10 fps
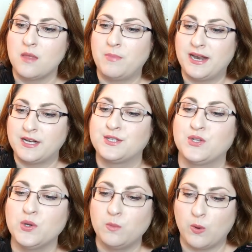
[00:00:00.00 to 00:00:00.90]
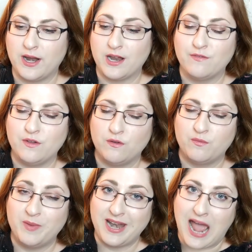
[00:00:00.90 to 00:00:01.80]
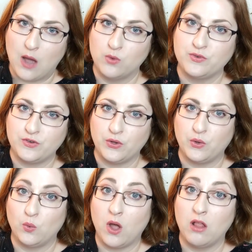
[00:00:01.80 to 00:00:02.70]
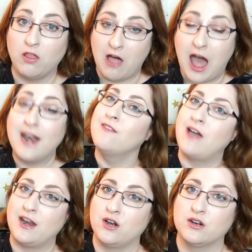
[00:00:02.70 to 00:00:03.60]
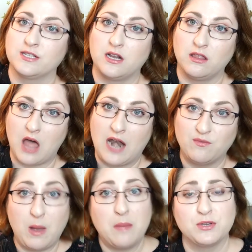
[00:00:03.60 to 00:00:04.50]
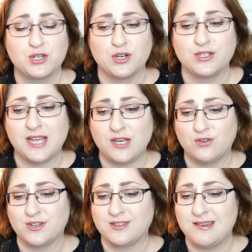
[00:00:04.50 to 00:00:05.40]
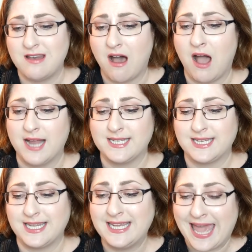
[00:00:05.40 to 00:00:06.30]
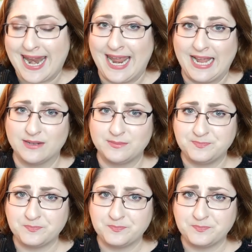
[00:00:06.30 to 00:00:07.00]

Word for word: But at a certain point, if you've been out to a lot of editors and a lot of publishers and you're just not getting